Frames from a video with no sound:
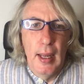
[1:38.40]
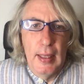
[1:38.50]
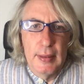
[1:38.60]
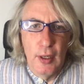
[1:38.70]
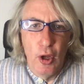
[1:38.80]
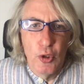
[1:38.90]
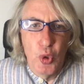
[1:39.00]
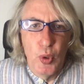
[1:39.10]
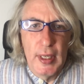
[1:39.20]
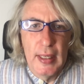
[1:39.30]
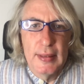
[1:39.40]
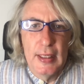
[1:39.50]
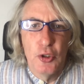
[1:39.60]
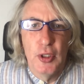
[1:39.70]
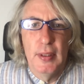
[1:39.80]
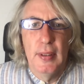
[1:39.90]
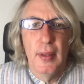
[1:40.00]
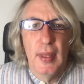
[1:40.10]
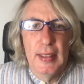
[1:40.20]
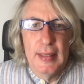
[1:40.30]
As a large organization
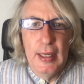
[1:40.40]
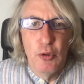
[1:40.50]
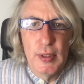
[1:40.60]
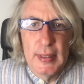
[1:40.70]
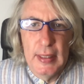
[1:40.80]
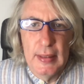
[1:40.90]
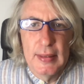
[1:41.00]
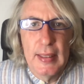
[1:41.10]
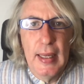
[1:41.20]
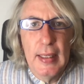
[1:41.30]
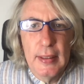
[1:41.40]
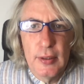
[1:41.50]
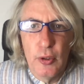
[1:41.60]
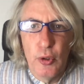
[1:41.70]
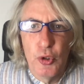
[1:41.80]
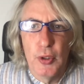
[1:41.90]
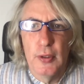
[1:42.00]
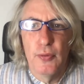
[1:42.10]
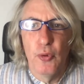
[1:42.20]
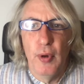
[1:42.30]
that is interested in scaling
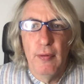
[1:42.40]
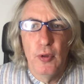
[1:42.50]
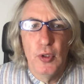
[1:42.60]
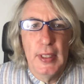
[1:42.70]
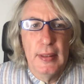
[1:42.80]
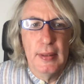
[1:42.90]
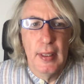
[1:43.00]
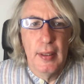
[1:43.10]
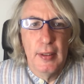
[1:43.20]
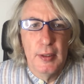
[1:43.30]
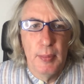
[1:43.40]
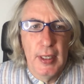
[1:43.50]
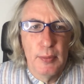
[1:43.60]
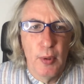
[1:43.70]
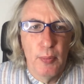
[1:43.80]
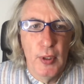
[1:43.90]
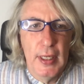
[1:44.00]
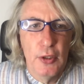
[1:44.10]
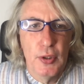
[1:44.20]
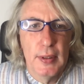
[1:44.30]
solutions for refugees and other displaced
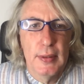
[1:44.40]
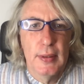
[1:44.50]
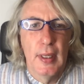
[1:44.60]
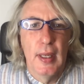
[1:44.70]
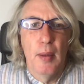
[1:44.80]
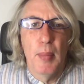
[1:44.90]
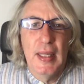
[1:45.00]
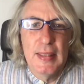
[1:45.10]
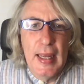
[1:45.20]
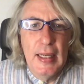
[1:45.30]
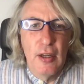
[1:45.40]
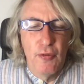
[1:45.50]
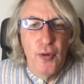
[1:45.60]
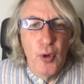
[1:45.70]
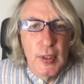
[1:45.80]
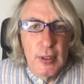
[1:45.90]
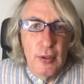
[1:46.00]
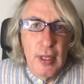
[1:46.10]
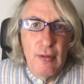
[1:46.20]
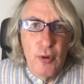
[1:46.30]
populations, maintaining a focus
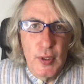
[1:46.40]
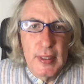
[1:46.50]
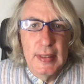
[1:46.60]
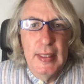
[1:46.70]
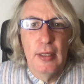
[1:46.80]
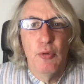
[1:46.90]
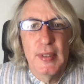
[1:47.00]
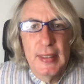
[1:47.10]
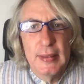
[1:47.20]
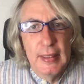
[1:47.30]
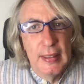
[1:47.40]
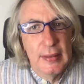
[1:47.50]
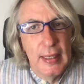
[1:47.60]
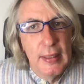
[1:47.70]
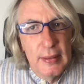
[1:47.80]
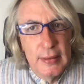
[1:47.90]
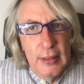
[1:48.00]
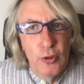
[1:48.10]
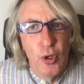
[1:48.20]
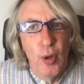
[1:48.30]
on diversity and resisting a
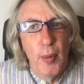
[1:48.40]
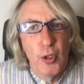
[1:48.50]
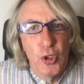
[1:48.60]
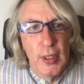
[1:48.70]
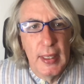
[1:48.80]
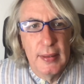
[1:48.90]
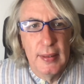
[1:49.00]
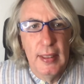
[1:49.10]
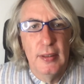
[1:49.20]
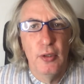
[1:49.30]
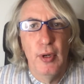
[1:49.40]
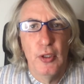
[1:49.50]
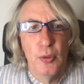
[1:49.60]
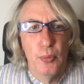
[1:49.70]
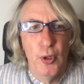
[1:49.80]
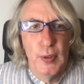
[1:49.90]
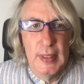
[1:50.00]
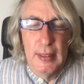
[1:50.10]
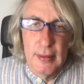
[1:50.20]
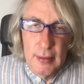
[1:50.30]
tendency to homogenize the integration
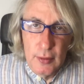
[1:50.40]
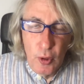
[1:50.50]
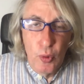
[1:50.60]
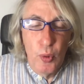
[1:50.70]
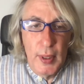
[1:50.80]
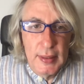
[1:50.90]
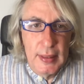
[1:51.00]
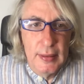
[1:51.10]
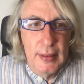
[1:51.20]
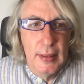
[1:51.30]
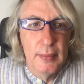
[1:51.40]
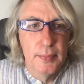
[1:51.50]
process is not always easy.